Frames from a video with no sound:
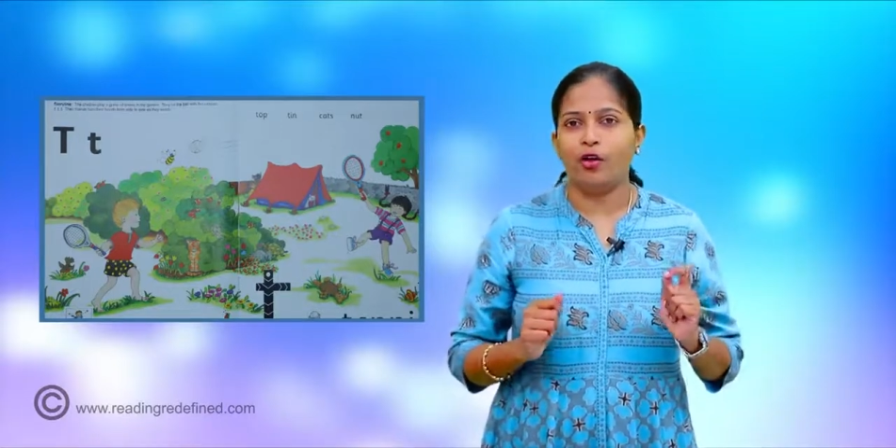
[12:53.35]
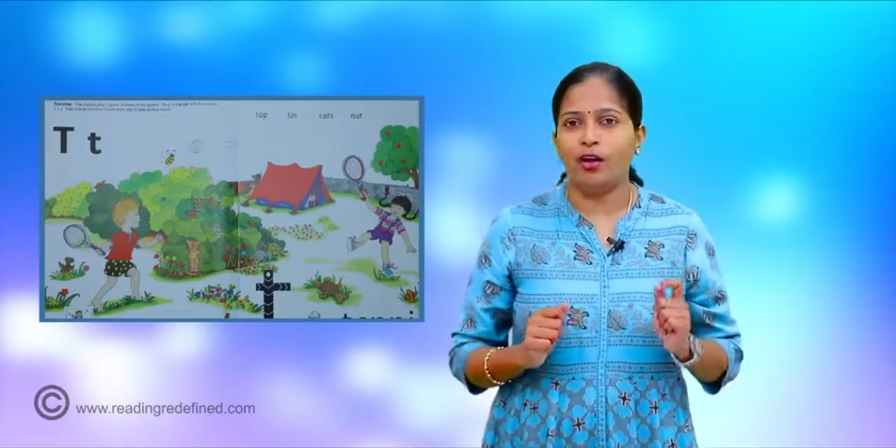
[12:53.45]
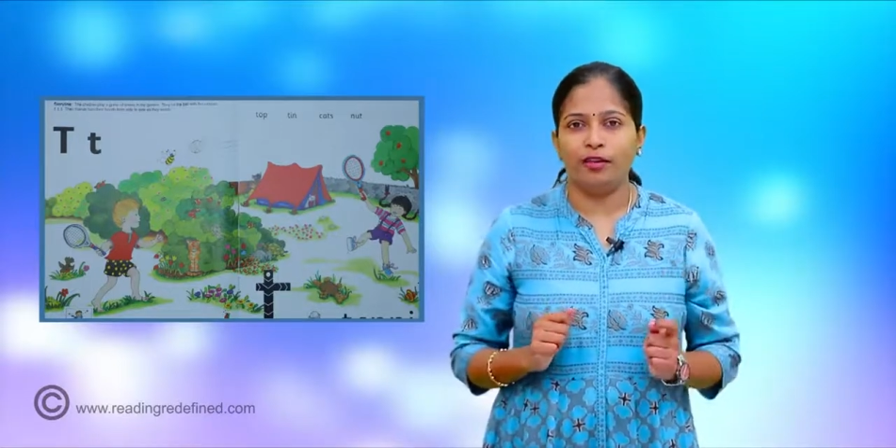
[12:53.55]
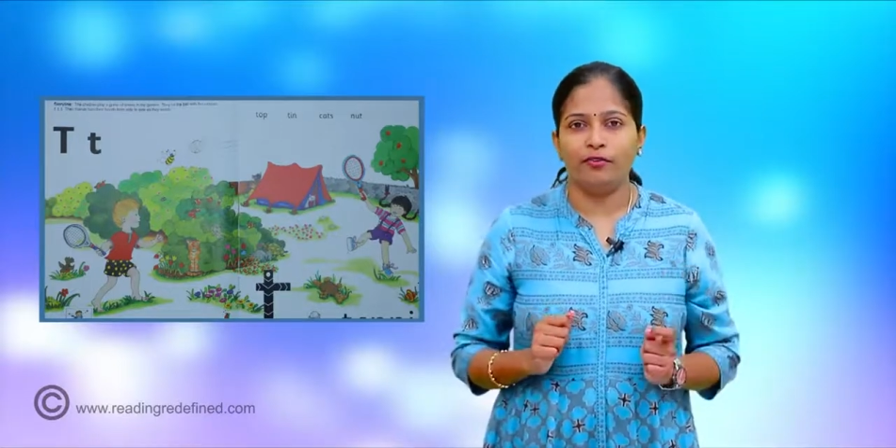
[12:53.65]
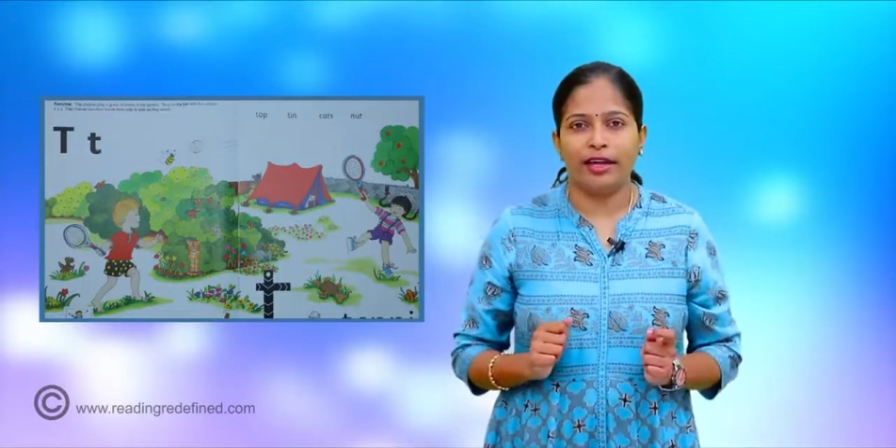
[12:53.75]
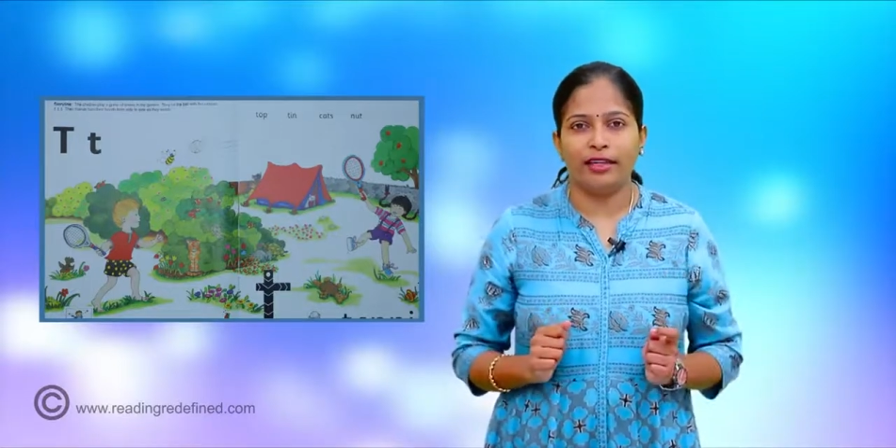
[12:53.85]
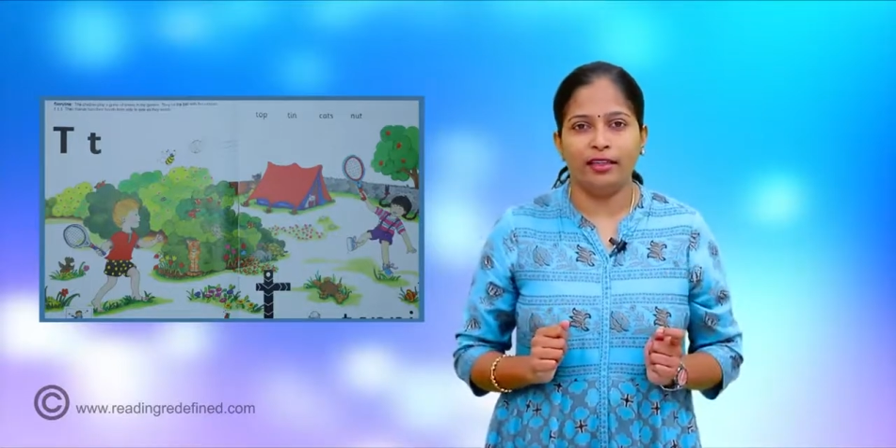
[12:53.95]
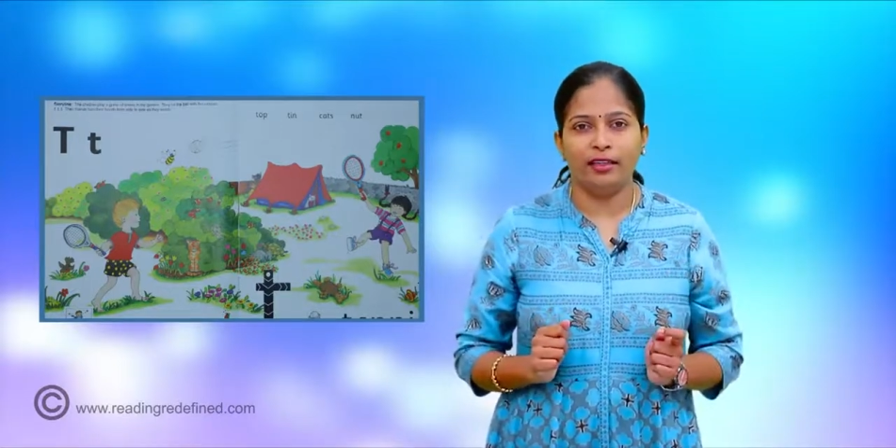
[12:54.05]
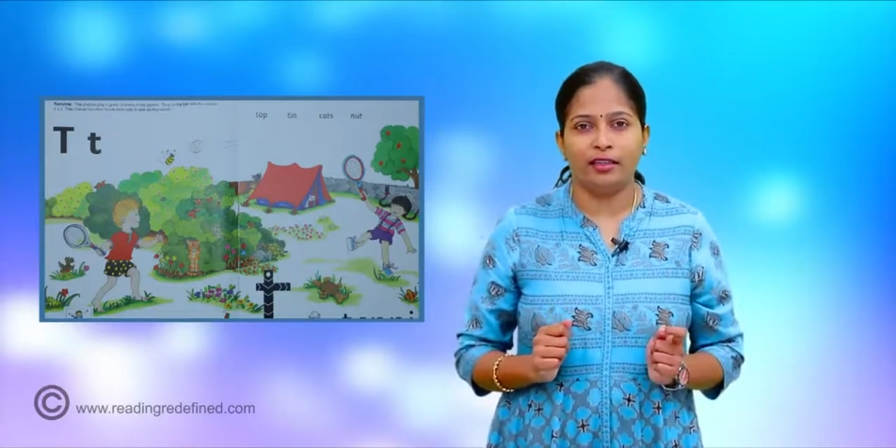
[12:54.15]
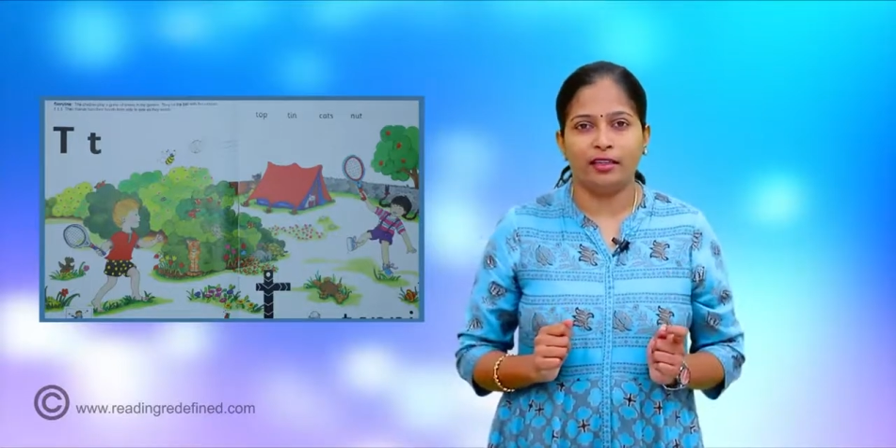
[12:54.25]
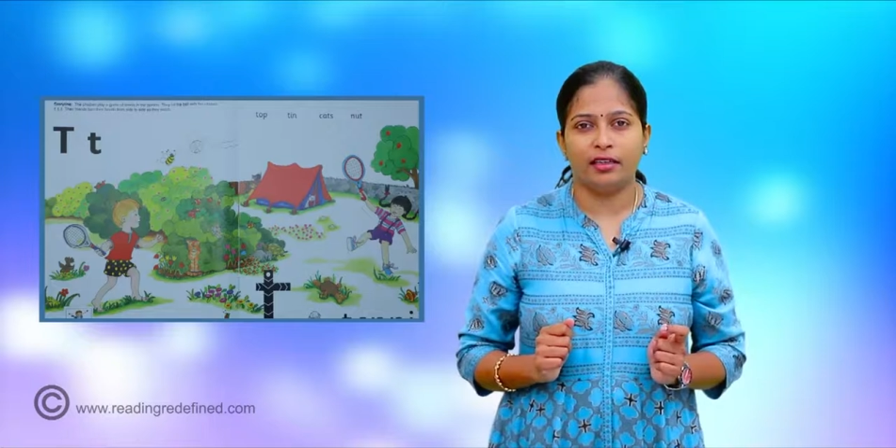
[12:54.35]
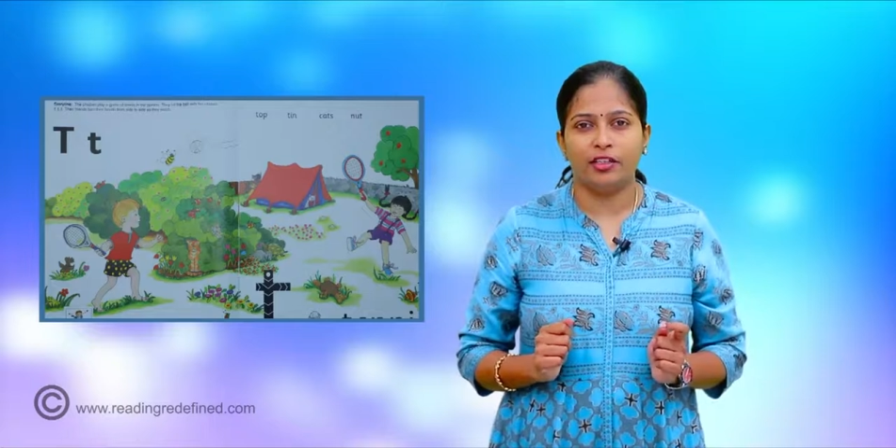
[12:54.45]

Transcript: all very